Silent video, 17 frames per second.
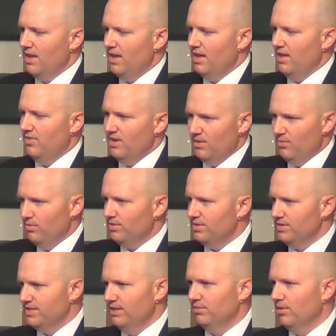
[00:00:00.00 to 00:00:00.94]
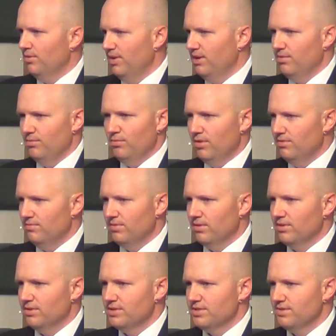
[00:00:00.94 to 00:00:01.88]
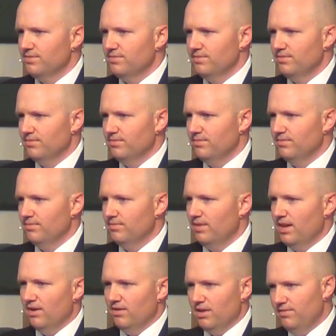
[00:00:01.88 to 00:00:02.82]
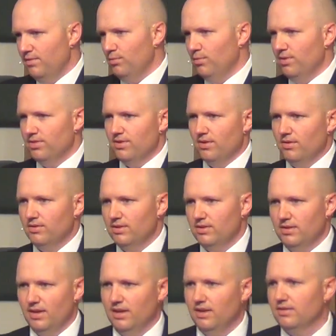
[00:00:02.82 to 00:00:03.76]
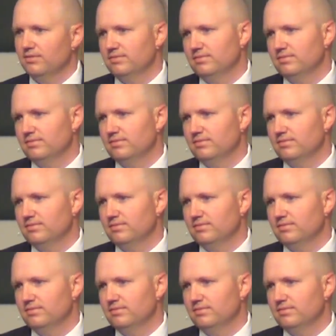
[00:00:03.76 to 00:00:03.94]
and then I want to zero in on one verse, and I'll give you one thought to think.